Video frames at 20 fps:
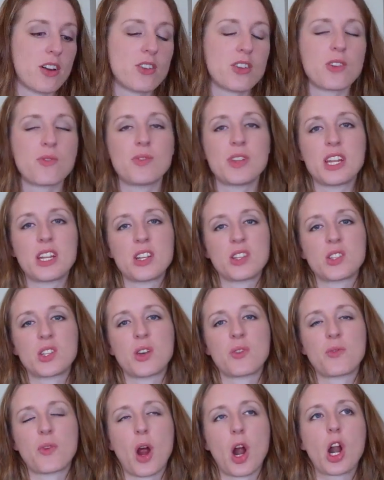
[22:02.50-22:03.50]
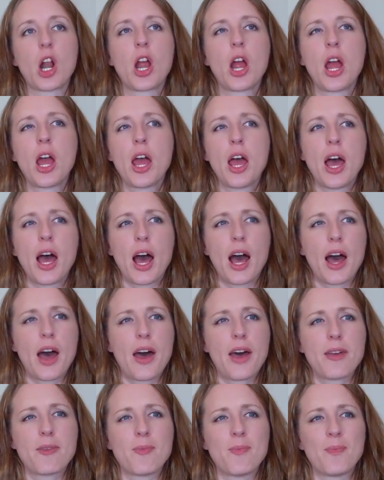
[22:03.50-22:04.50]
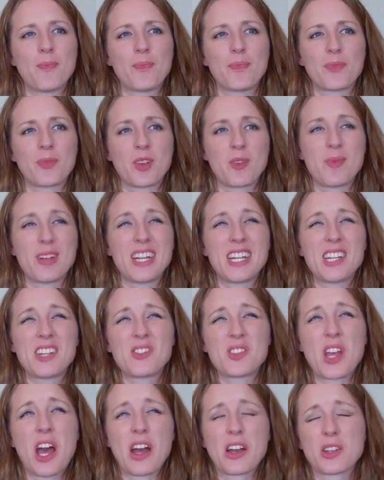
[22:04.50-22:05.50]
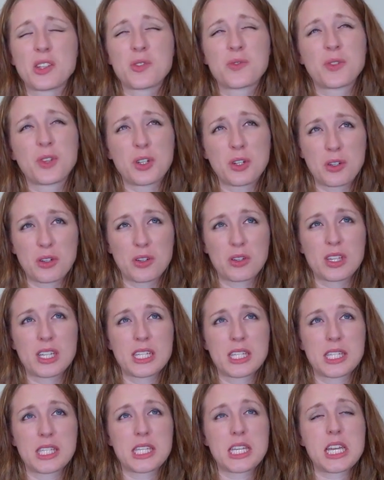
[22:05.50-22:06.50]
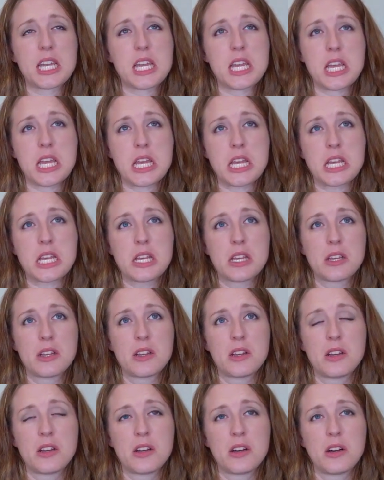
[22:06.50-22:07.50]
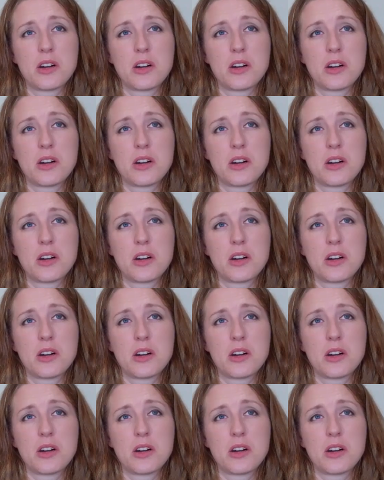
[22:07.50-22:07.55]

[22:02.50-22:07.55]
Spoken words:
sock pattern you've knitted so far? Well, I've been knitting socks for, let's see,